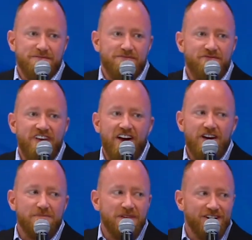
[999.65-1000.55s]
very
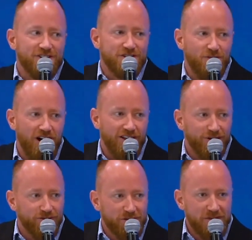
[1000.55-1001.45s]
bitter swallow
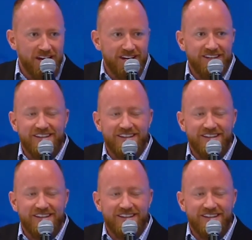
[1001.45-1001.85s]
for me.